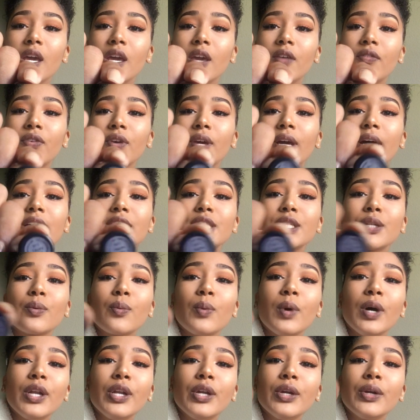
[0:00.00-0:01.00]
if you guys are
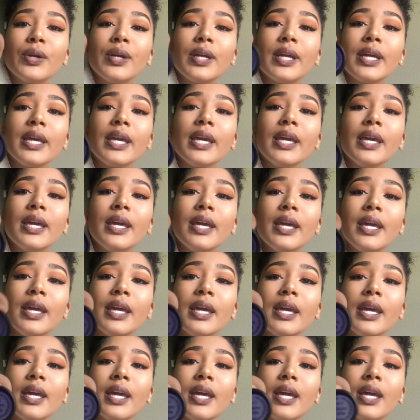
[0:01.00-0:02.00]
wondering.
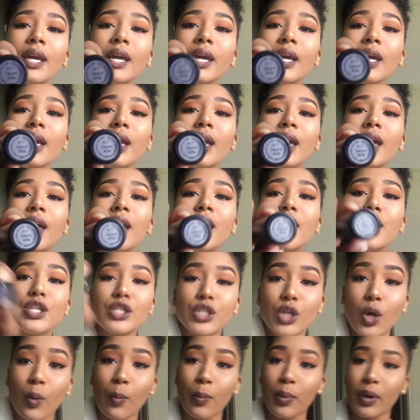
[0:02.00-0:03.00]

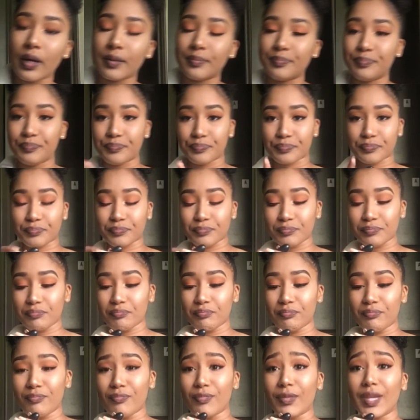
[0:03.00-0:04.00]
Taupe.
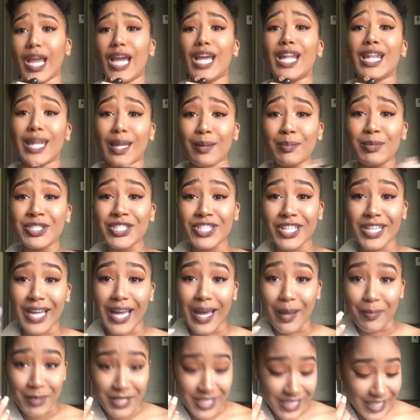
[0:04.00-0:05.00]
Let me show
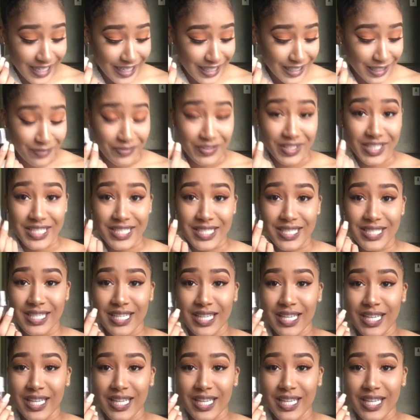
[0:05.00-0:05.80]
y'all how much I got left of this.